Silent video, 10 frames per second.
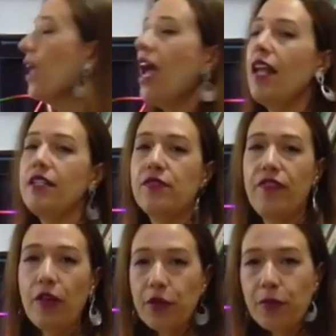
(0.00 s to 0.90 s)
And it's
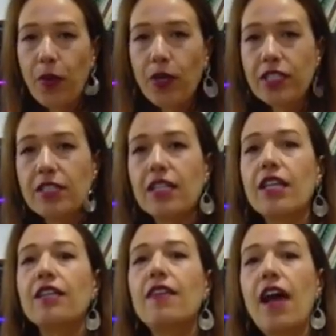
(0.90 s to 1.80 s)
very important
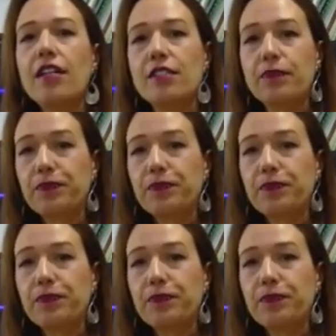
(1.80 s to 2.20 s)
that